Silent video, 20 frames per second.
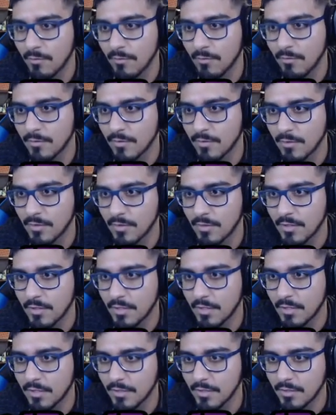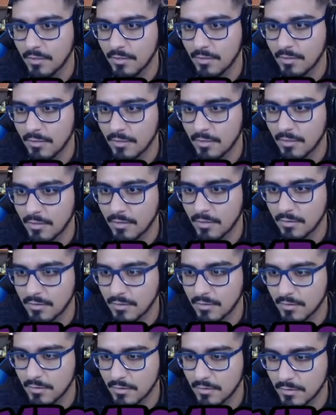
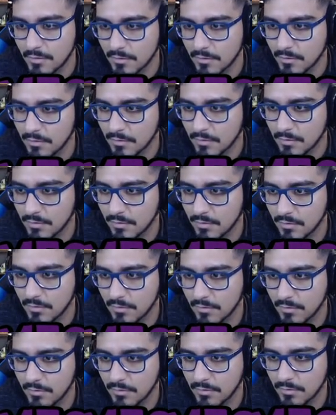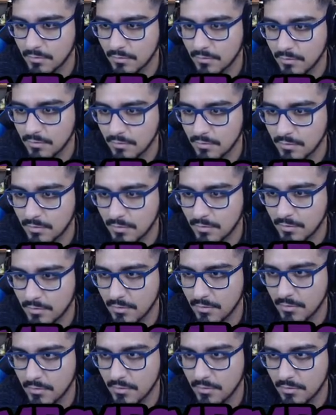
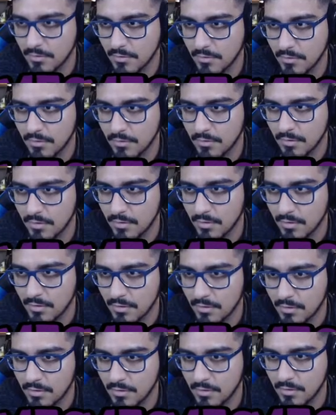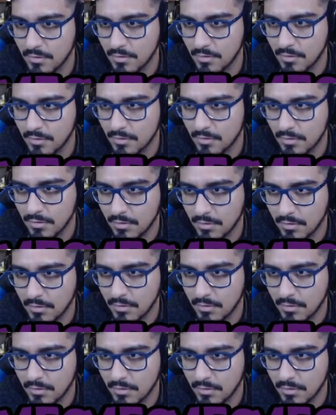Nobody speaks.